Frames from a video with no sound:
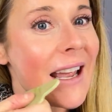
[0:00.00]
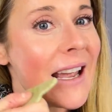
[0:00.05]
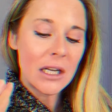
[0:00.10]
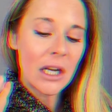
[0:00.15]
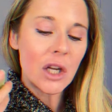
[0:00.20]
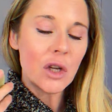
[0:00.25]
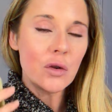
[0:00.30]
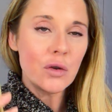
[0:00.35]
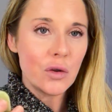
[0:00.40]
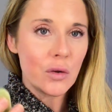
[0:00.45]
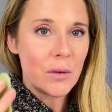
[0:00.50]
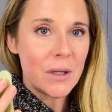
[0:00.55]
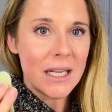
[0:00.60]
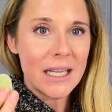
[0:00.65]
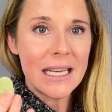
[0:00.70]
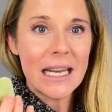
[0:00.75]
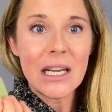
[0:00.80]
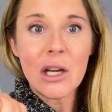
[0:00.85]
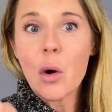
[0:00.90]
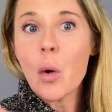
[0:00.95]
You do
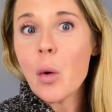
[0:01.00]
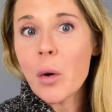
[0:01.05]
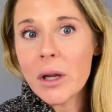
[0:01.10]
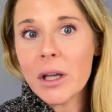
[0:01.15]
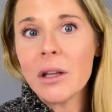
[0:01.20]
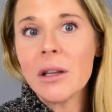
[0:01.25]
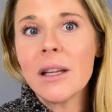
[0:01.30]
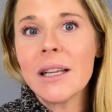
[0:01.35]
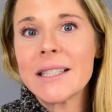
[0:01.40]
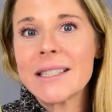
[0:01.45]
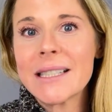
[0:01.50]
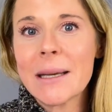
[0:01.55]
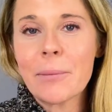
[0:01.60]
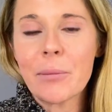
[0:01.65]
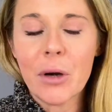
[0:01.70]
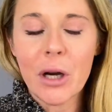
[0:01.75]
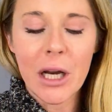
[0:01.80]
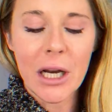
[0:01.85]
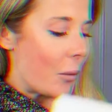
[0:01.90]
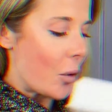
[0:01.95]
need an oil, a
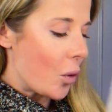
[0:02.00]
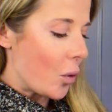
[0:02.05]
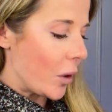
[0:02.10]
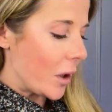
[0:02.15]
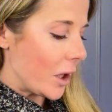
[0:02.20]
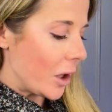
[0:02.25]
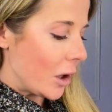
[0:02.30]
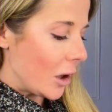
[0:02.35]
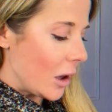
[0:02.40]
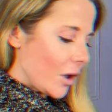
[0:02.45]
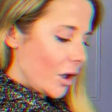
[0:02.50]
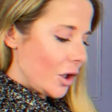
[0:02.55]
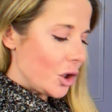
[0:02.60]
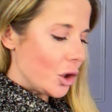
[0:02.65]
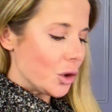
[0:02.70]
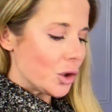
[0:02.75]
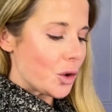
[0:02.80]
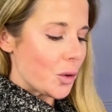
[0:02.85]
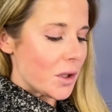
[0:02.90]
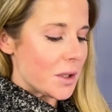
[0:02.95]
separate oil,
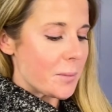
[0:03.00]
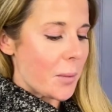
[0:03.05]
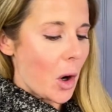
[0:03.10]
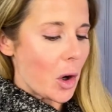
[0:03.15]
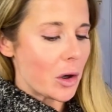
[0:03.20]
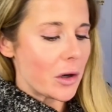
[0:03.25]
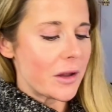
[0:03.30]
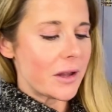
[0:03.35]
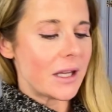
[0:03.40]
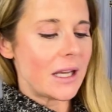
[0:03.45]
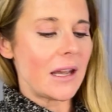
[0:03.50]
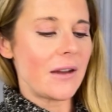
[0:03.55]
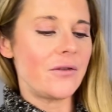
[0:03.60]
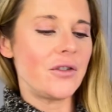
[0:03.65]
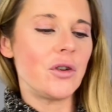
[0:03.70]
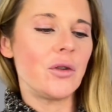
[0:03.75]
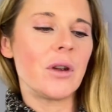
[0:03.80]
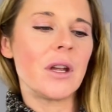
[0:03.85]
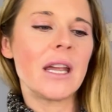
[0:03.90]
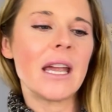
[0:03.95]
so as part of the
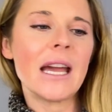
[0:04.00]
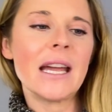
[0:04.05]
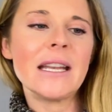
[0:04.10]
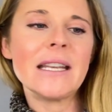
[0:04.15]
gift you could get